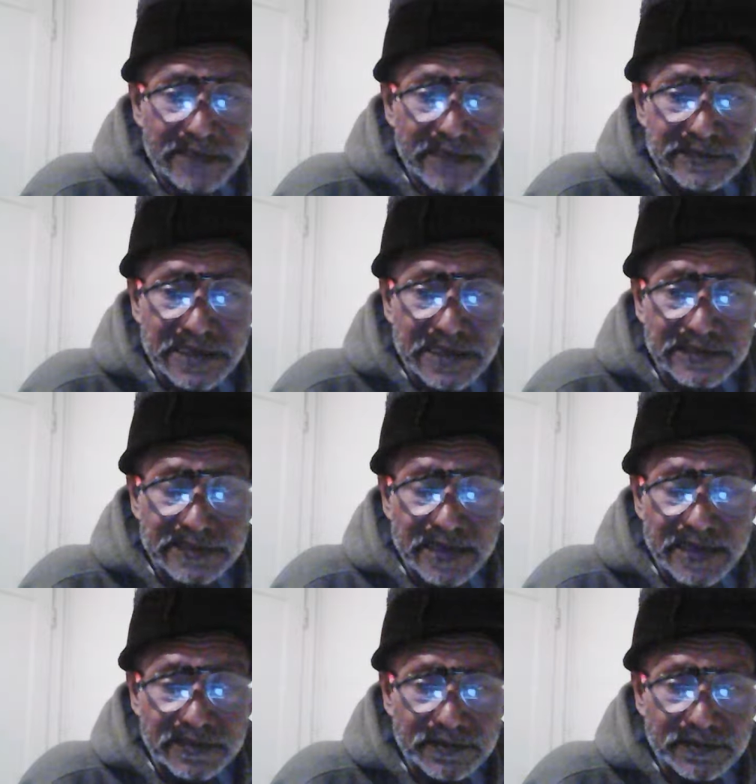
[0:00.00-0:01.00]
sense then
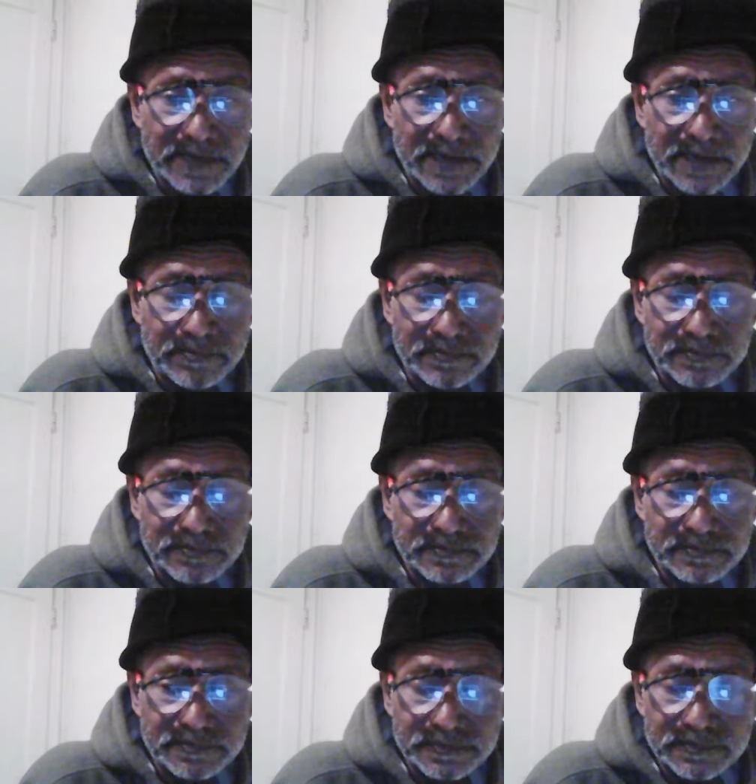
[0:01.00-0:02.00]
to
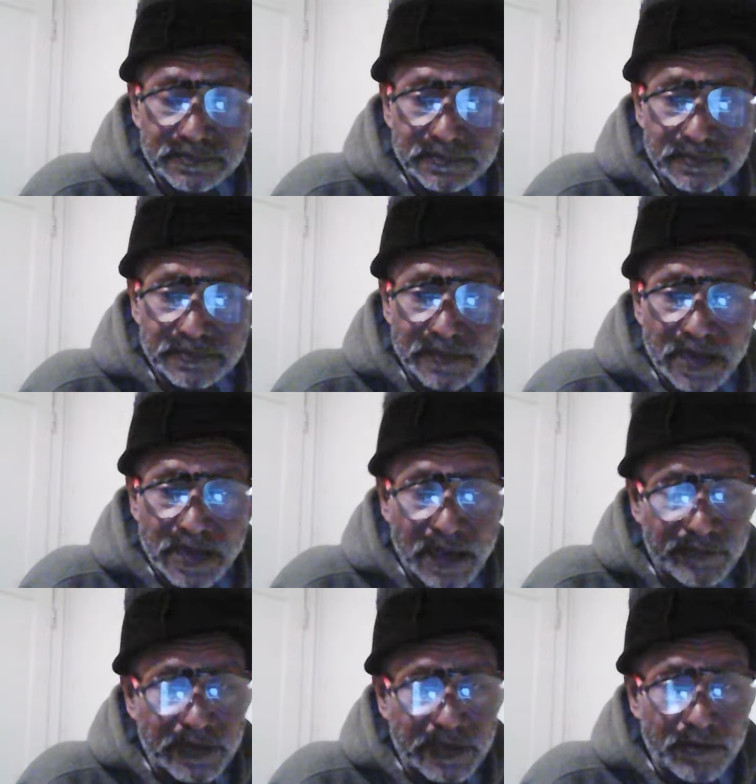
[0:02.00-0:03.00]
have a
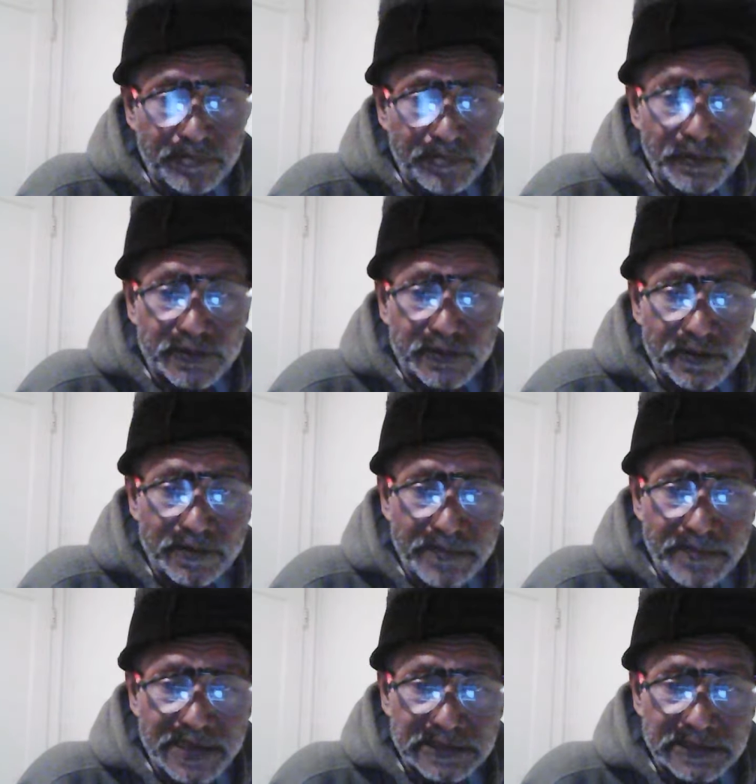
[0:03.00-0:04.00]
computer
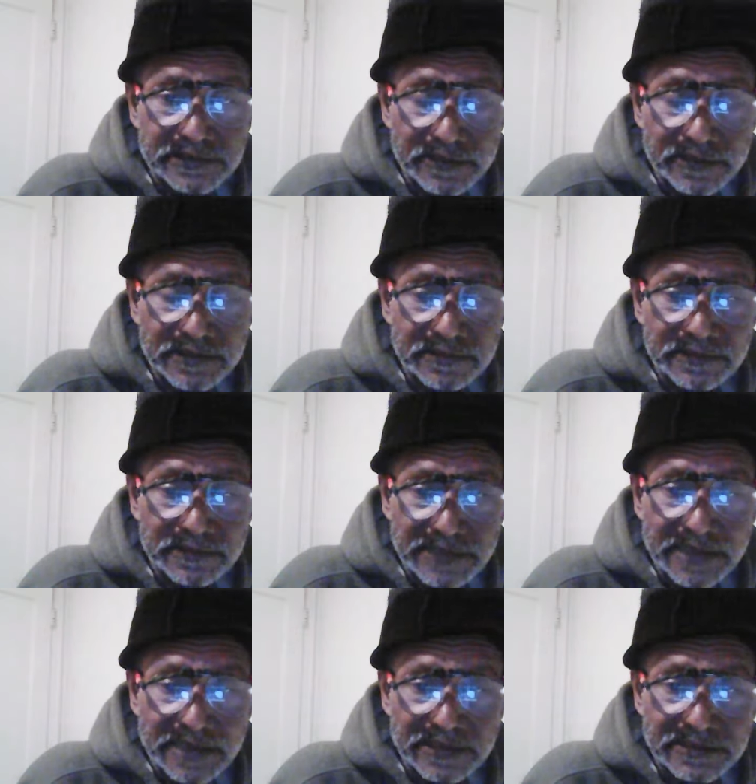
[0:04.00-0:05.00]
based on 10
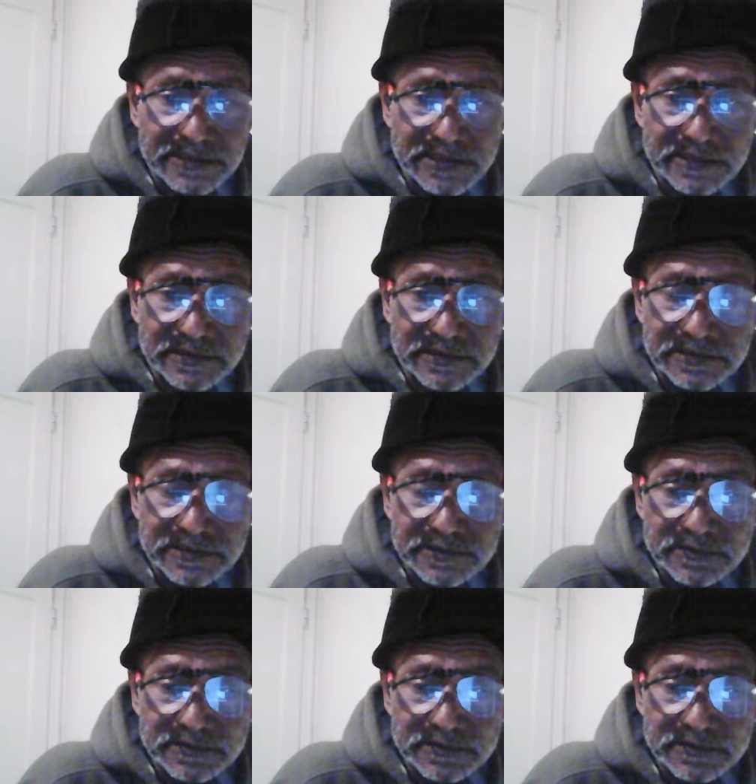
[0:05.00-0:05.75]
digits.